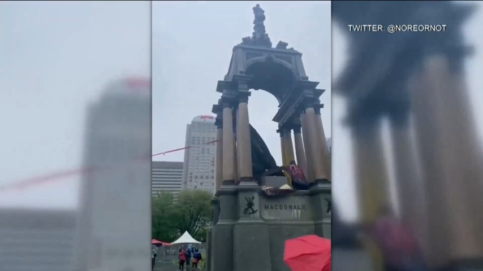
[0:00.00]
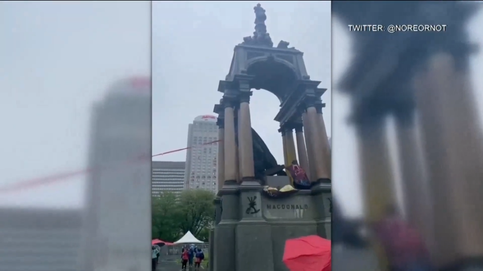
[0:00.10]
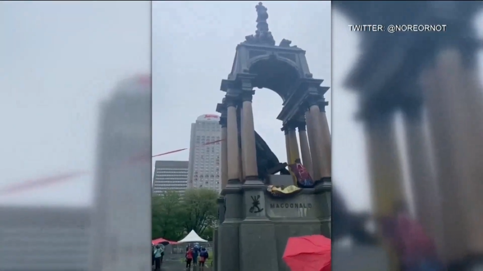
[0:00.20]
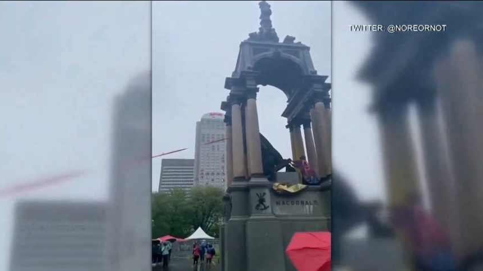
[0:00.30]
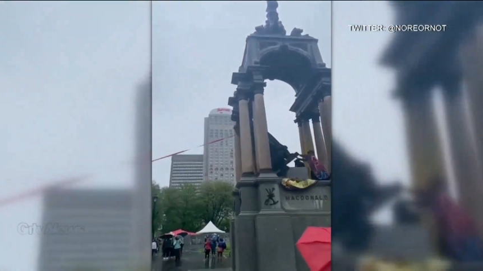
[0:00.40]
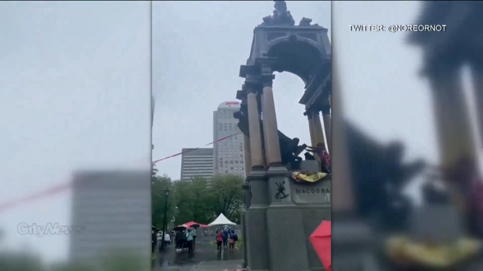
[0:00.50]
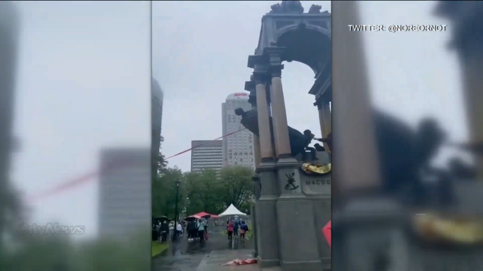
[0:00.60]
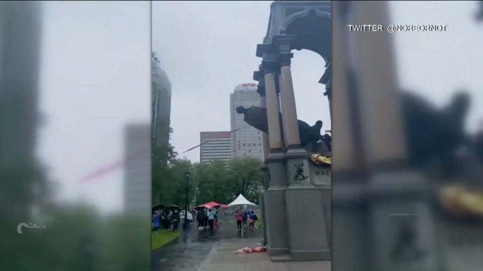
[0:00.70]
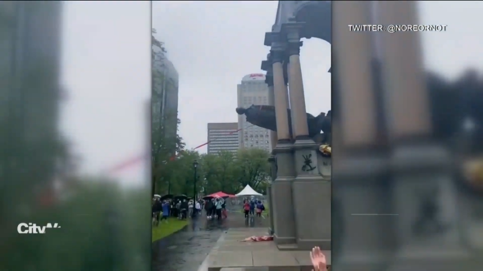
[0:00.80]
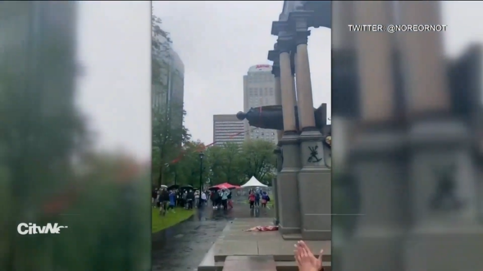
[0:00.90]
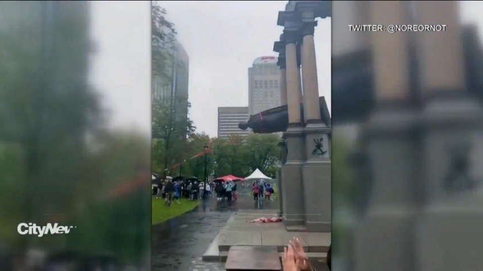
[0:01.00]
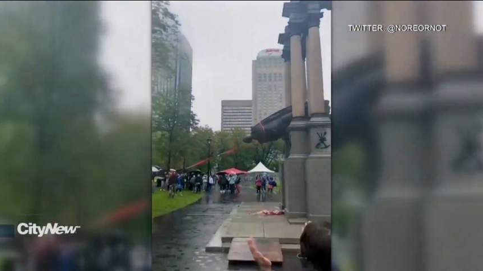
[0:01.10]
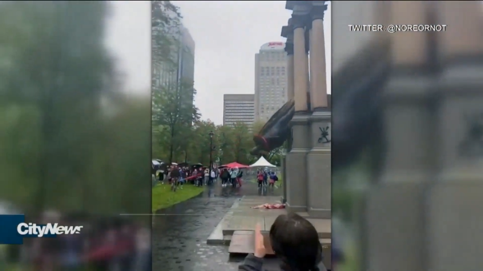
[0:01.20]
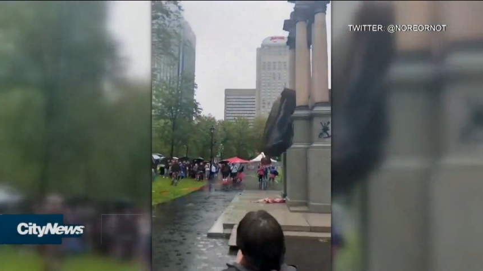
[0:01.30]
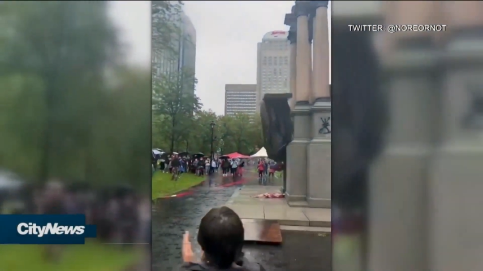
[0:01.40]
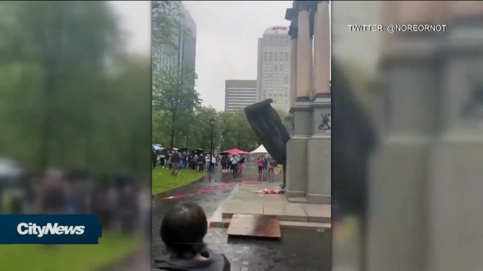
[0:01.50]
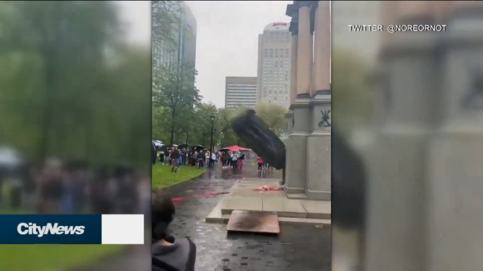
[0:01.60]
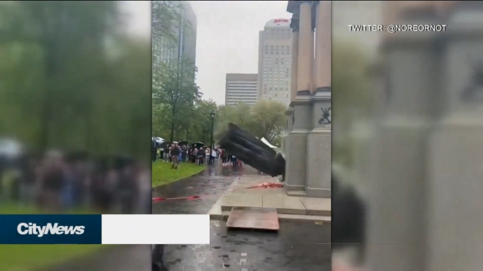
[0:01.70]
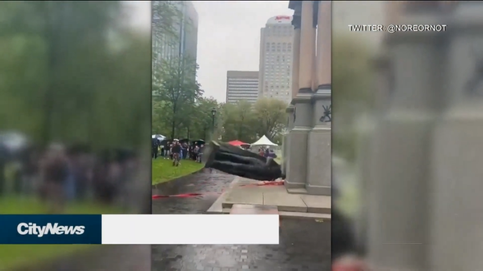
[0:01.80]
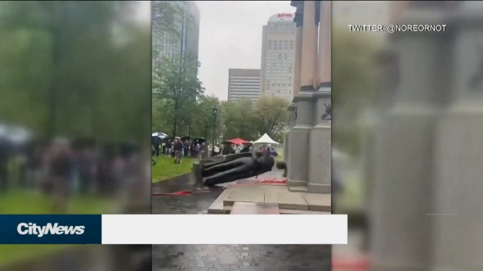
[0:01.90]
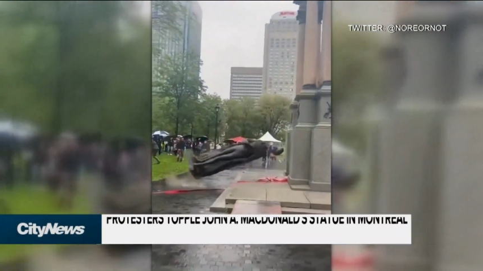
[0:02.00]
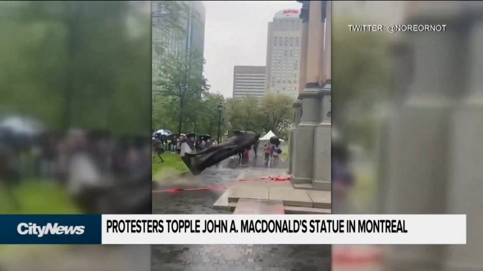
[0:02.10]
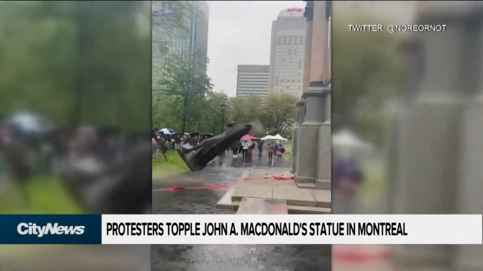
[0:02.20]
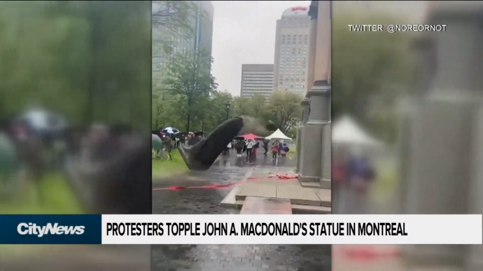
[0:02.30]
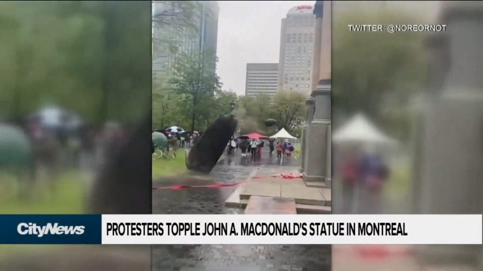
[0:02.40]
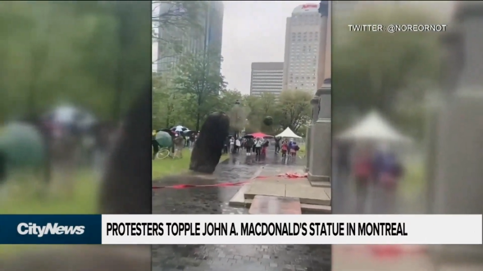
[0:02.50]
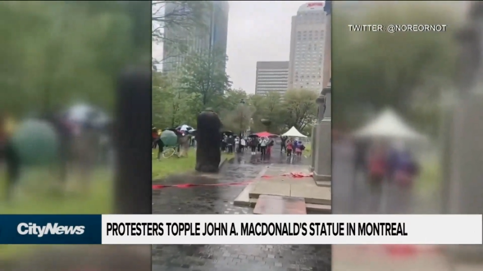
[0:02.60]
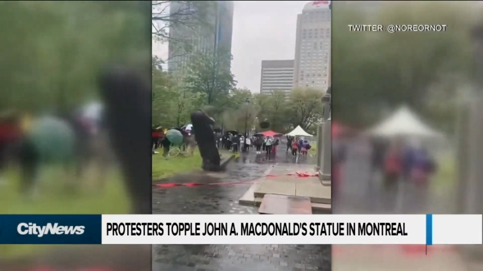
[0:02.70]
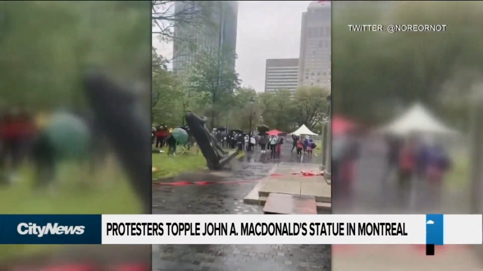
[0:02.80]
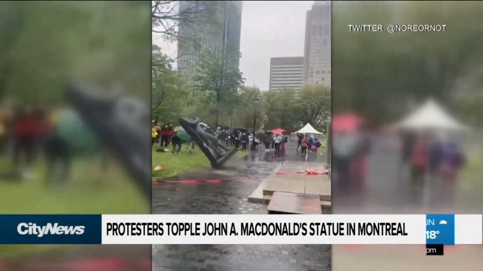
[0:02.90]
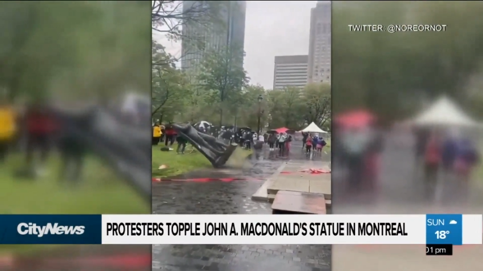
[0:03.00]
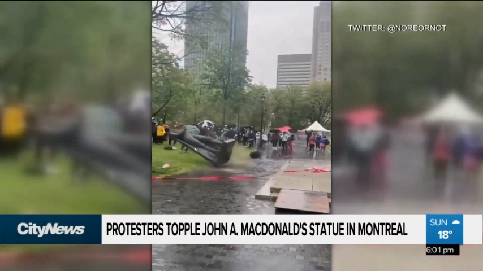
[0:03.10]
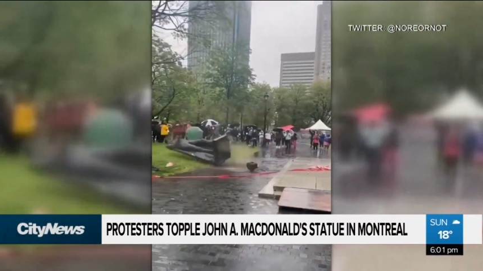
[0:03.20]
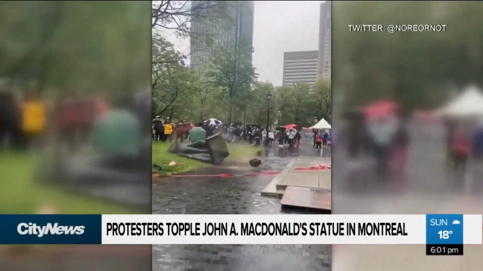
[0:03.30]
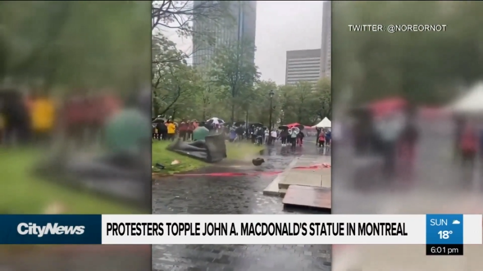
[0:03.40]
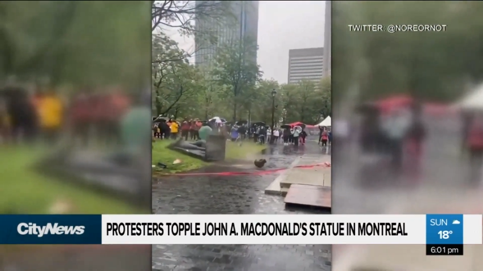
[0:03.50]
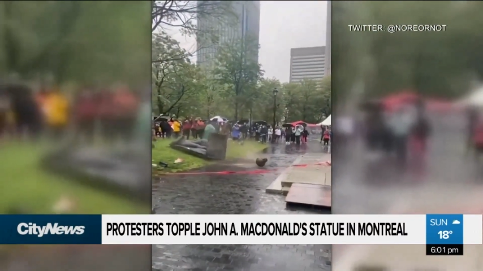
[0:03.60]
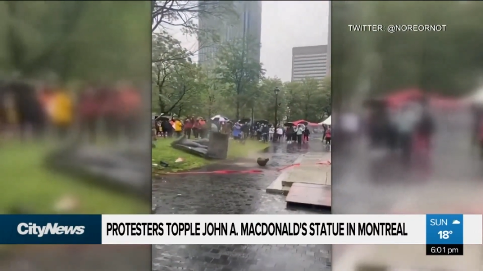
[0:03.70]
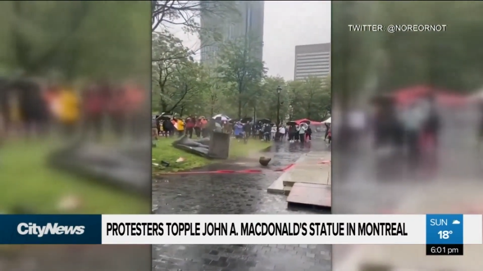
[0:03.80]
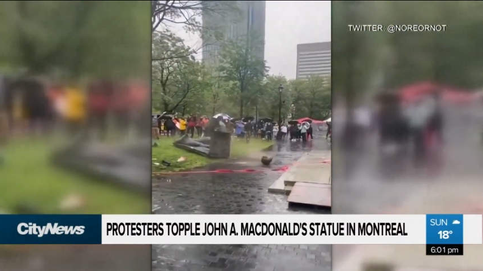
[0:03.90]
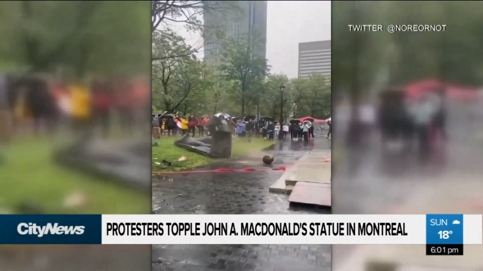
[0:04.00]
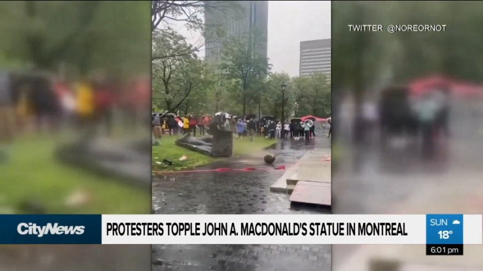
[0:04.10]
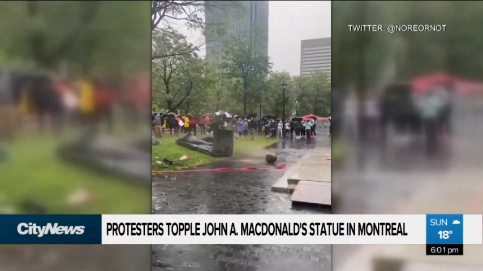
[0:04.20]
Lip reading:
Nobody's mouth can be seen.